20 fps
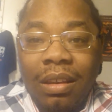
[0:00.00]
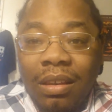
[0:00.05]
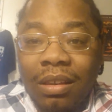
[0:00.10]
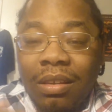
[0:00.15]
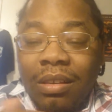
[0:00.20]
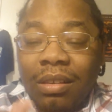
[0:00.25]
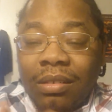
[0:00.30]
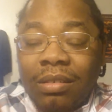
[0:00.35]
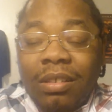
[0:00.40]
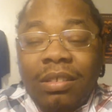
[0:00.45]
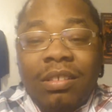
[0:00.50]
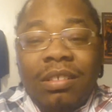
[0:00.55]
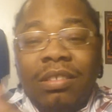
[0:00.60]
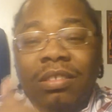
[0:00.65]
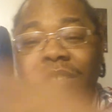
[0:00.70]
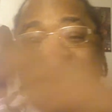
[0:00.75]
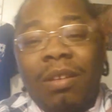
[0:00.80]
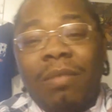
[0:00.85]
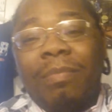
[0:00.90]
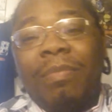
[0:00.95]
Just, just to
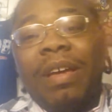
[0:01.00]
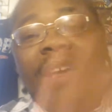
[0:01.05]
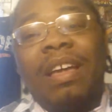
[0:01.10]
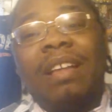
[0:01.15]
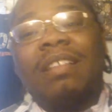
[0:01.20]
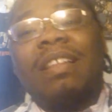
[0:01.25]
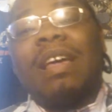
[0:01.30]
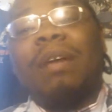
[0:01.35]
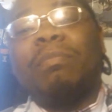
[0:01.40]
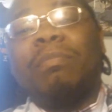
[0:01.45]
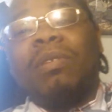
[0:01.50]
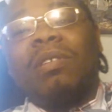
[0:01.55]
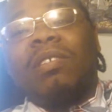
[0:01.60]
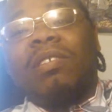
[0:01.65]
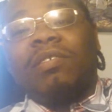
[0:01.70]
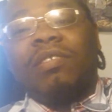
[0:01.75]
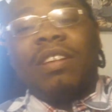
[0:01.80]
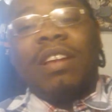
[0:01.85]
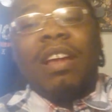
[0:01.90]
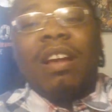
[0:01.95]
skip past that
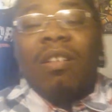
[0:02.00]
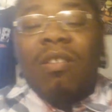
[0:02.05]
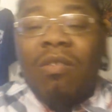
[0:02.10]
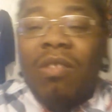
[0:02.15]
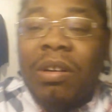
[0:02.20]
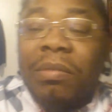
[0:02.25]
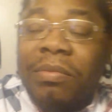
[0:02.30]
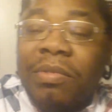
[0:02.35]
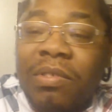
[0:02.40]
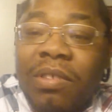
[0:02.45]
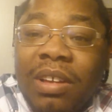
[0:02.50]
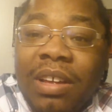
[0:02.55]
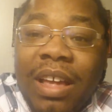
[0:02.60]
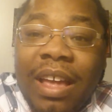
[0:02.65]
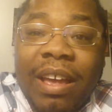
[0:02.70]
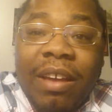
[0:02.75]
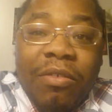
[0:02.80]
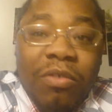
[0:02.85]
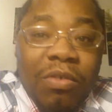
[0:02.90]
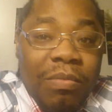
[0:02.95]
bullshit, go up to
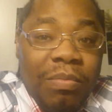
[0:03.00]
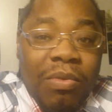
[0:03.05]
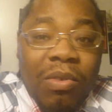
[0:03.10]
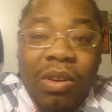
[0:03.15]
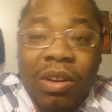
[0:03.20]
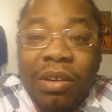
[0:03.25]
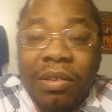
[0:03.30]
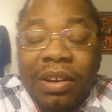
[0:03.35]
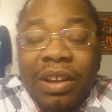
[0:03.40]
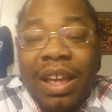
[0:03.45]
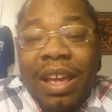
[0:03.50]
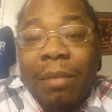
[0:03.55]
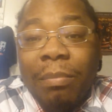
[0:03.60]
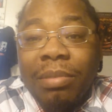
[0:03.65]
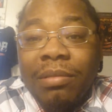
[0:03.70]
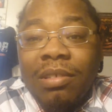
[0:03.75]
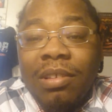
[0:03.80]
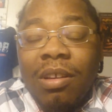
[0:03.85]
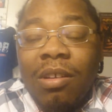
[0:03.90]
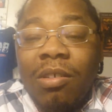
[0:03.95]
the actual part of the
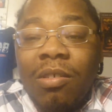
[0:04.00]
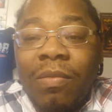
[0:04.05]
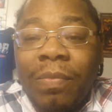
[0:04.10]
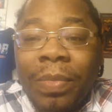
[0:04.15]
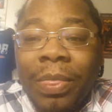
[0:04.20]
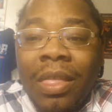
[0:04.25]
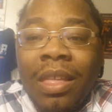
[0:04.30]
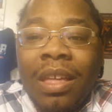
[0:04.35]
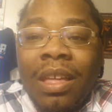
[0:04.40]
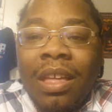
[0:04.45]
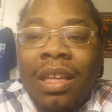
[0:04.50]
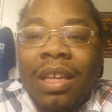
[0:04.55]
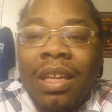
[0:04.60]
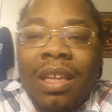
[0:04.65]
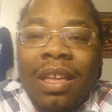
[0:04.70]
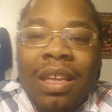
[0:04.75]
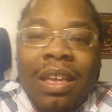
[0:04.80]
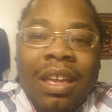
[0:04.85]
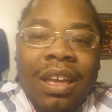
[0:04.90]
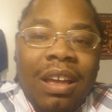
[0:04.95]
episode.
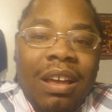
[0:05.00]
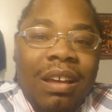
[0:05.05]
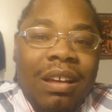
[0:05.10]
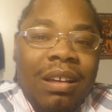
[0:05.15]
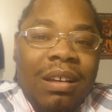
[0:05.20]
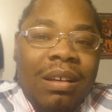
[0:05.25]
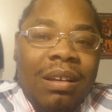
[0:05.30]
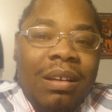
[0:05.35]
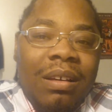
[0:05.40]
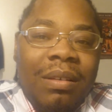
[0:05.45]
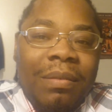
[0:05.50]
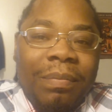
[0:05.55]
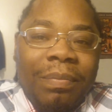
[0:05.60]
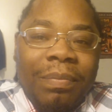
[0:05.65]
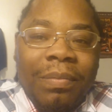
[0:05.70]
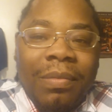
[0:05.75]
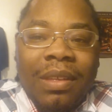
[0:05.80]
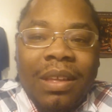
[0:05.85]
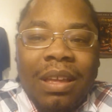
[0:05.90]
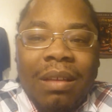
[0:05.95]

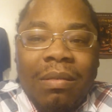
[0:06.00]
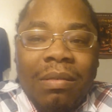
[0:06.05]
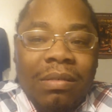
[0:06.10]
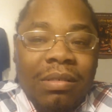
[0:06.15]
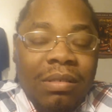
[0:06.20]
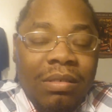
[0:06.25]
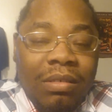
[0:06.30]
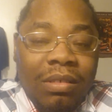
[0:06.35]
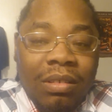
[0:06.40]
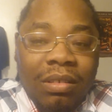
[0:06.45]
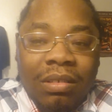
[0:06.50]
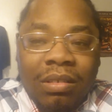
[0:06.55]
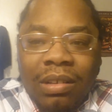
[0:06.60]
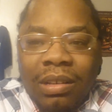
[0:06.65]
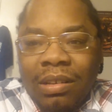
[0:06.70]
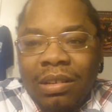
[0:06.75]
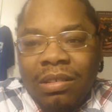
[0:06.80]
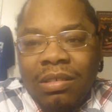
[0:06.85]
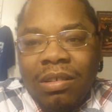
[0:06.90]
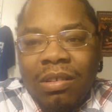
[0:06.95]
Um, it was
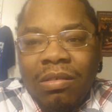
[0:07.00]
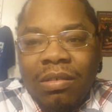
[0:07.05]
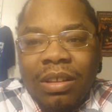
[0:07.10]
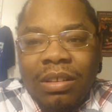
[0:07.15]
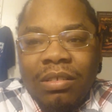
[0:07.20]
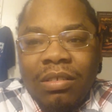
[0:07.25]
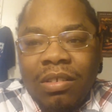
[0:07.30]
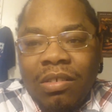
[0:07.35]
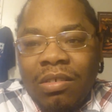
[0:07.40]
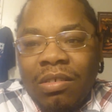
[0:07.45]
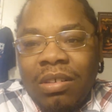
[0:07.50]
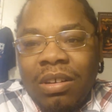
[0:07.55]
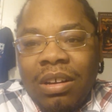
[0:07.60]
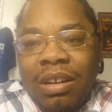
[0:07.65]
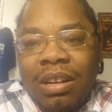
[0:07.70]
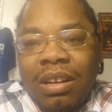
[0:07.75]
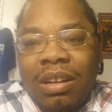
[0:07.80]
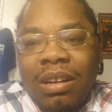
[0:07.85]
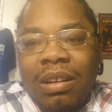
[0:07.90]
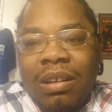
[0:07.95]
just the solely store.
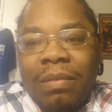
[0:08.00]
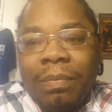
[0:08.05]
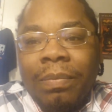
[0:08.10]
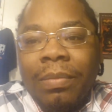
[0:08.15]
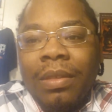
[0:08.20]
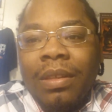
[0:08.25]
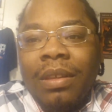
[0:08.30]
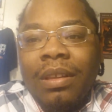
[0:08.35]
Uh,